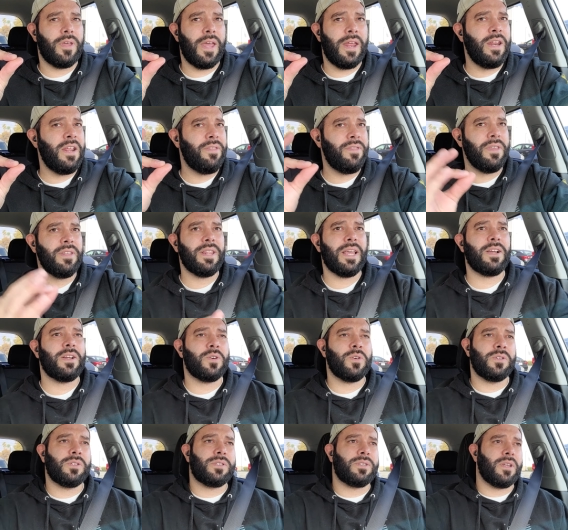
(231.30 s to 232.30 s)
anything that
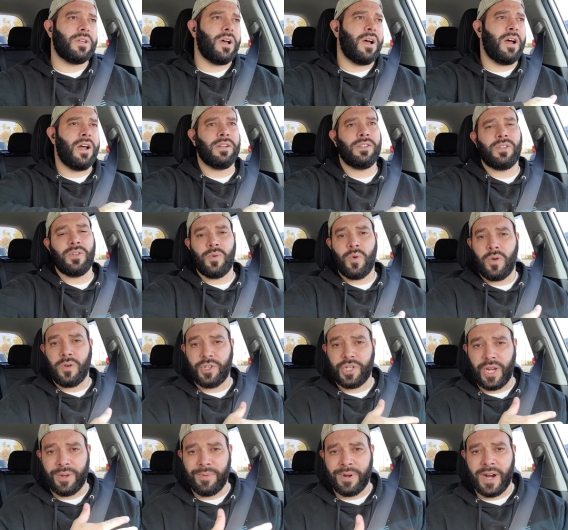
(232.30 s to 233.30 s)
goes onto
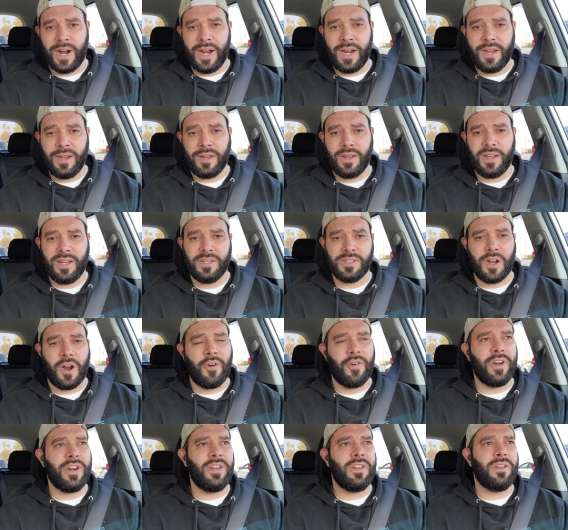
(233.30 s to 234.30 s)
Gemini is
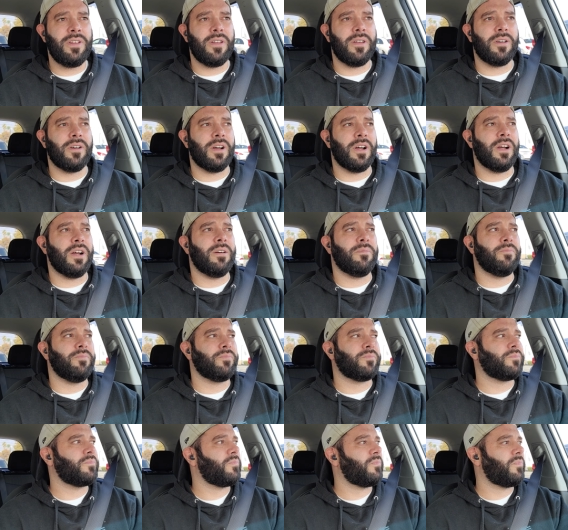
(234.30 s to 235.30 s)
already um,
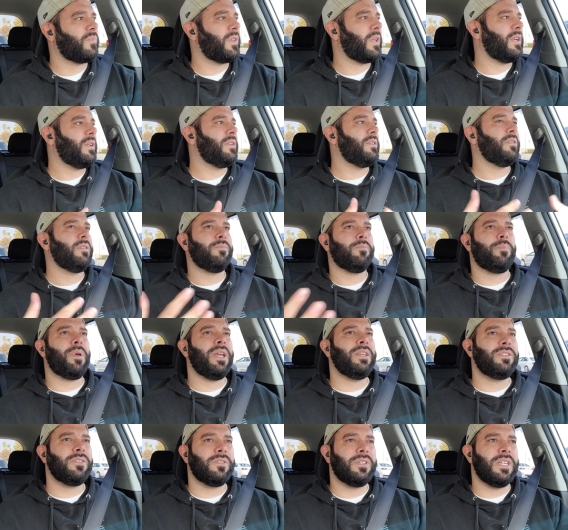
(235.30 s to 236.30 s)

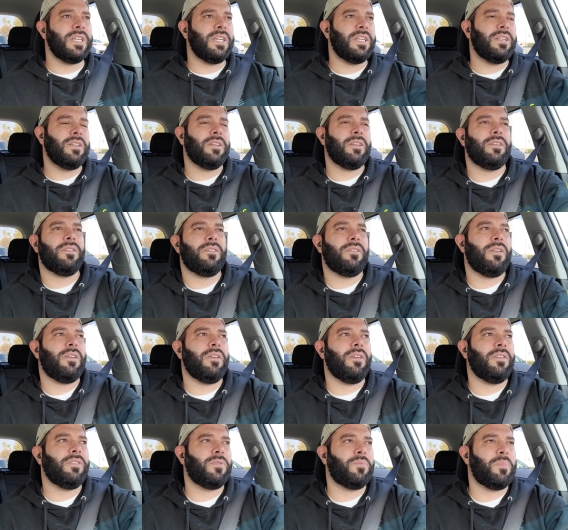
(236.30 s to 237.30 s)
basically
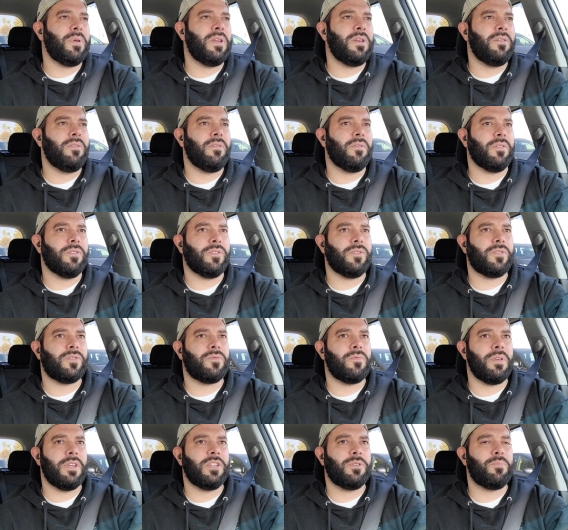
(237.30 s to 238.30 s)
it's been
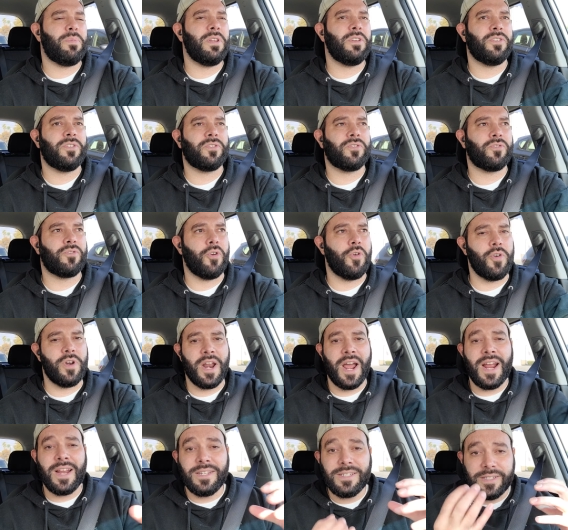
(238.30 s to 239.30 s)
it's been
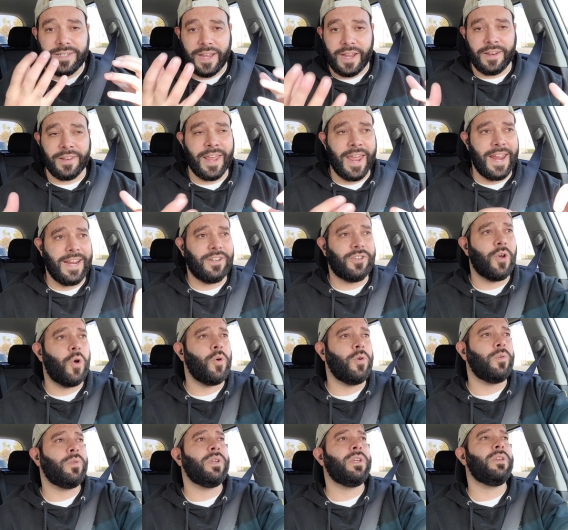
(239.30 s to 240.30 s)
scrutinized and like
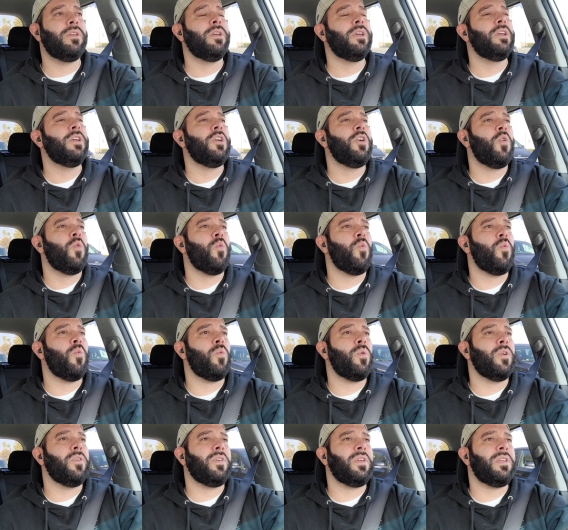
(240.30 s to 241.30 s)
totally
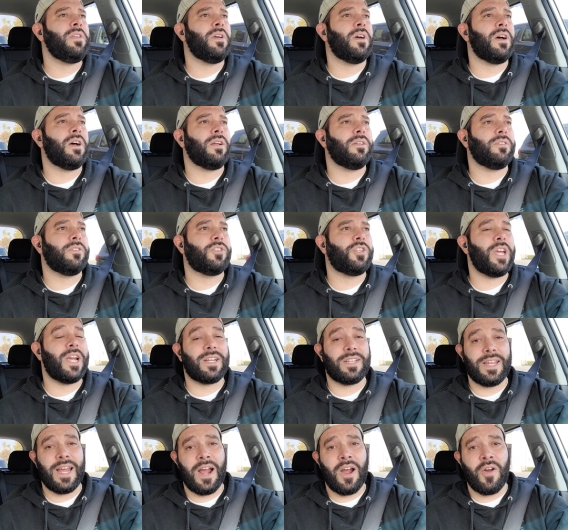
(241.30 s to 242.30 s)
really uh,
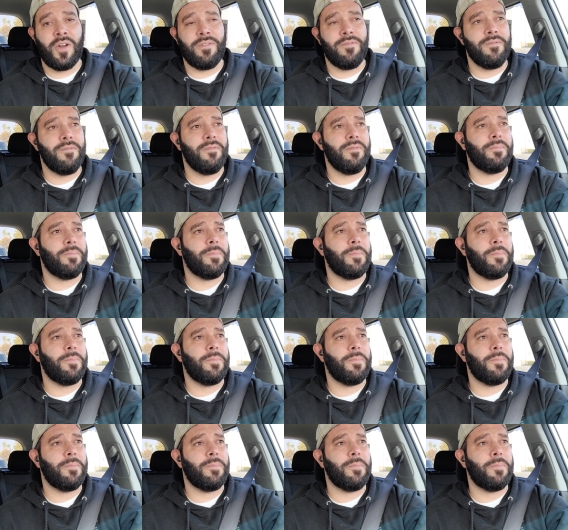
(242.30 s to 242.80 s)
checked out and